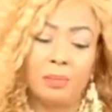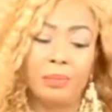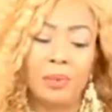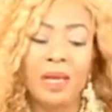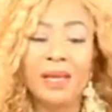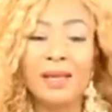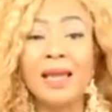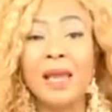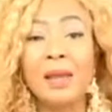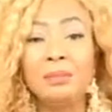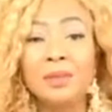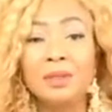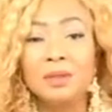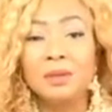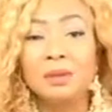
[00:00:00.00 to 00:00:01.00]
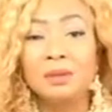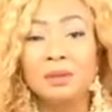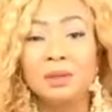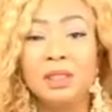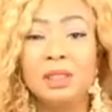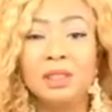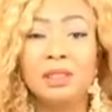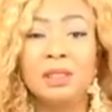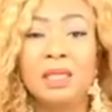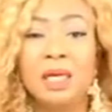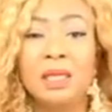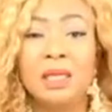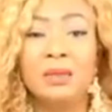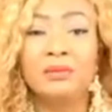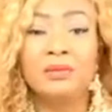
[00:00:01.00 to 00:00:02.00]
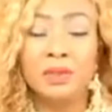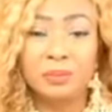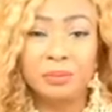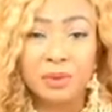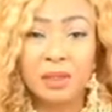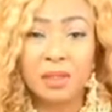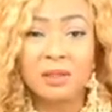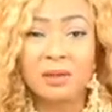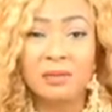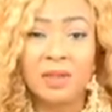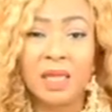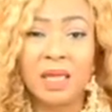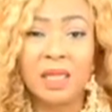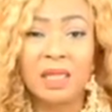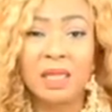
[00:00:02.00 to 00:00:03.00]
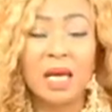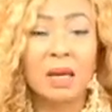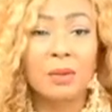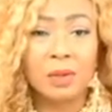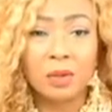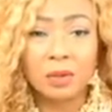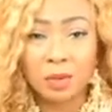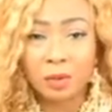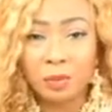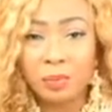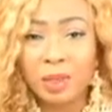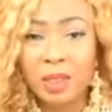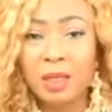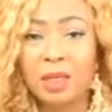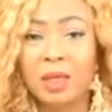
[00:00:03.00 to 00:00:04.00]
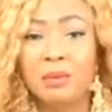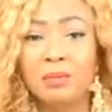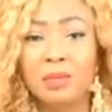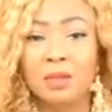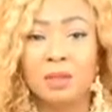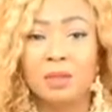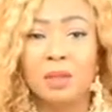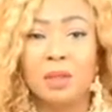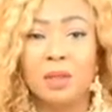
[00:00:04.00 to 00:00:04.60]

playing games, he decided for the period of Lent, I'm not going to play games.